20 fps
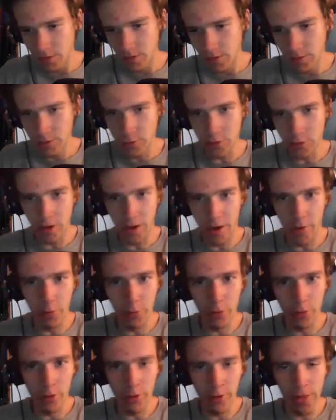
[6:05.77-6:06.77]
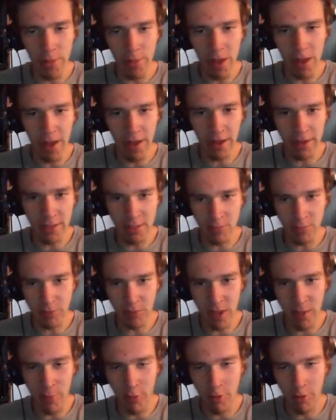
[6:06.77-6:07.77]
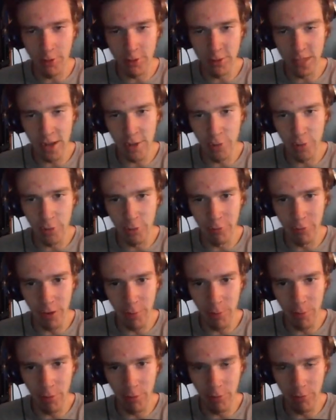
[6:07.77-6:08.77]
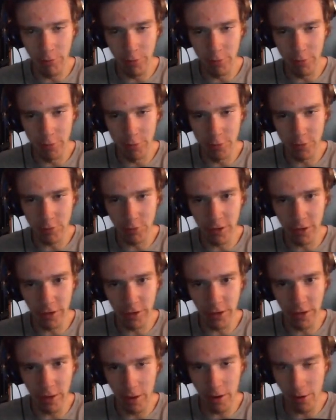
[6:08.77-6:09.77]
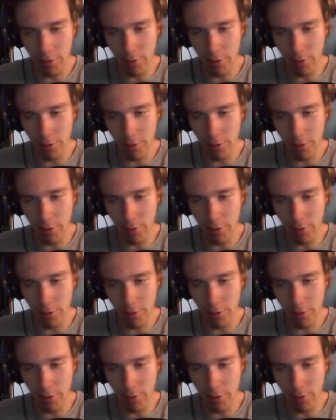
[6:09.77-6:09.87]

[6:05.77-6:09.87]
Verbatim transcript: So yeah, I recorded that back in September. It's now November 1st right now